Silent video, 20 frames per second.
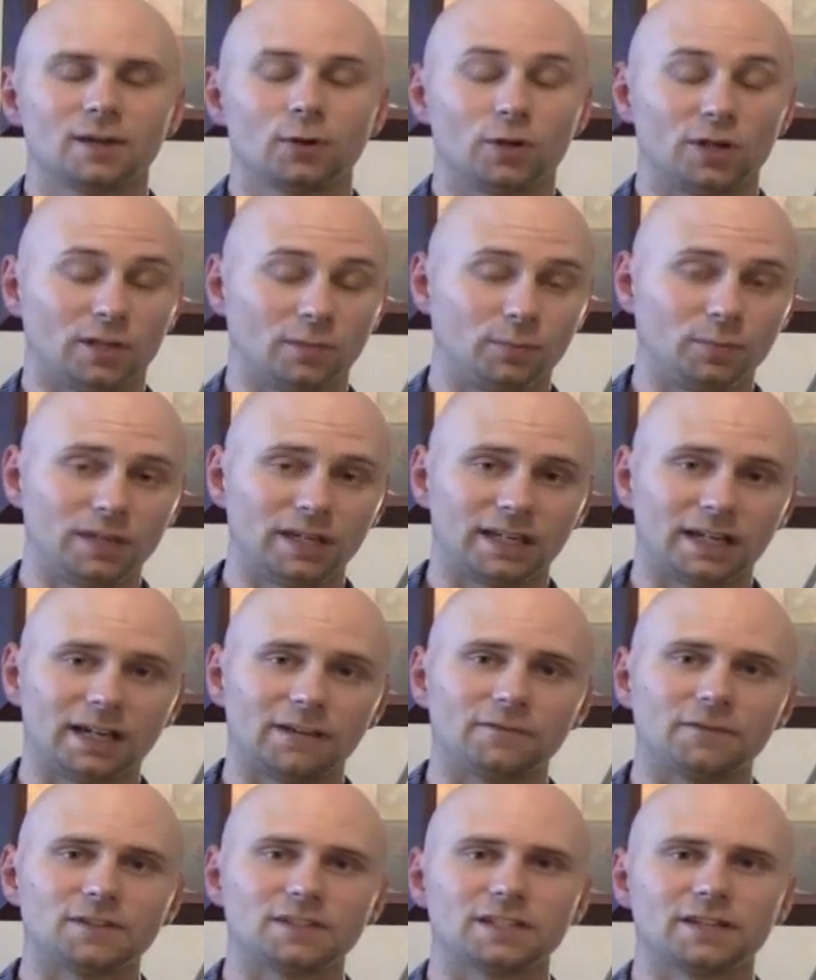We can pick it
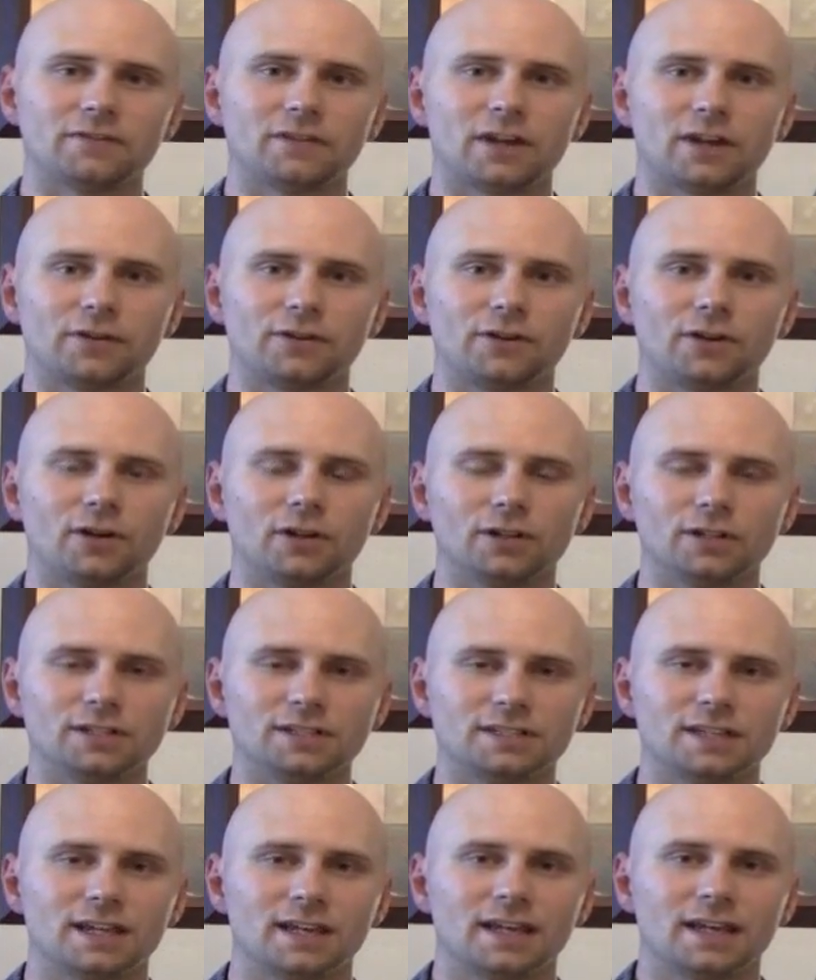up for
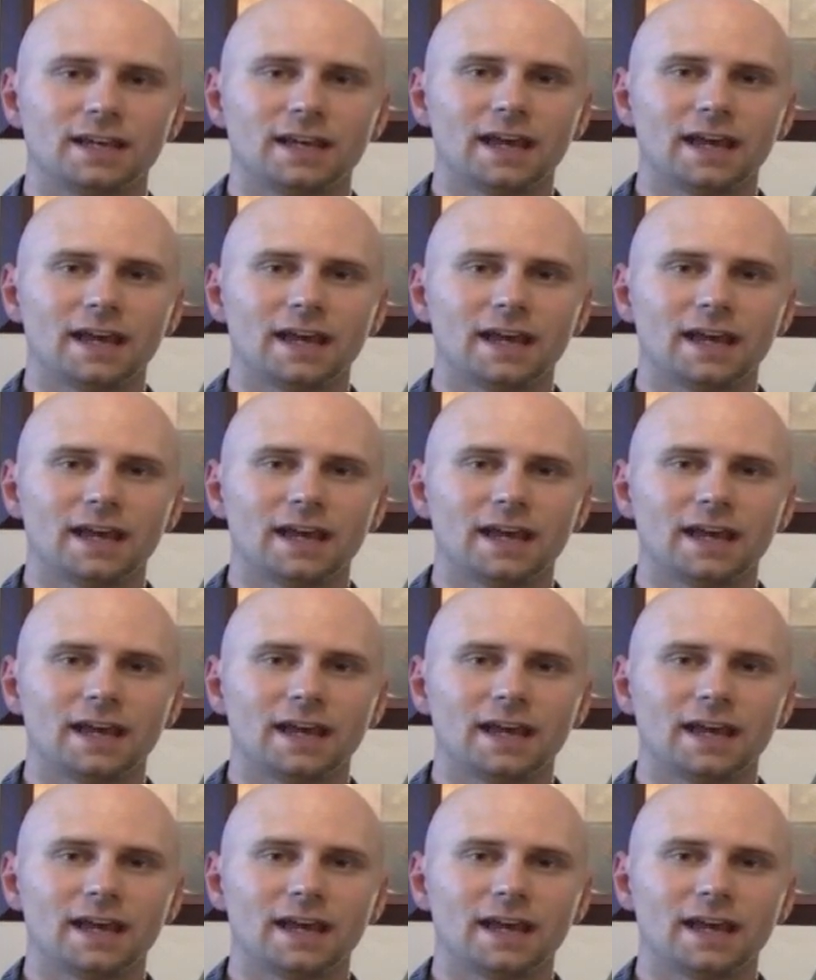$700,